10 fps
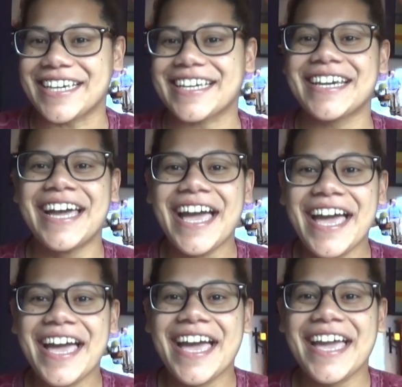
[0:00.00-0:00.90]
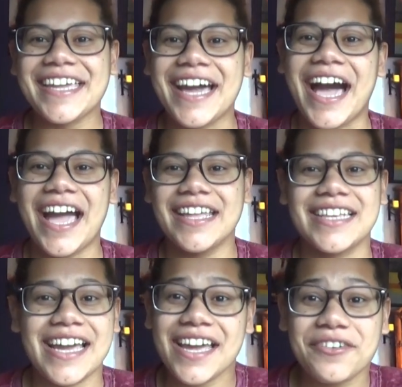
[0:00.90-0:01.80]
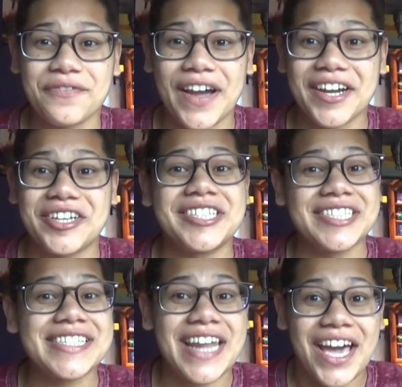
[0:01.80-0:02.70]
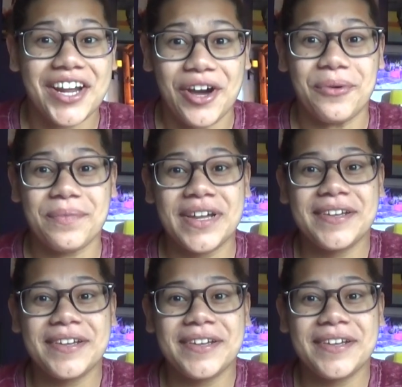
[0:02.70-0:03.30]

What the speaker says: Like, yeah, and that head of fire does not help.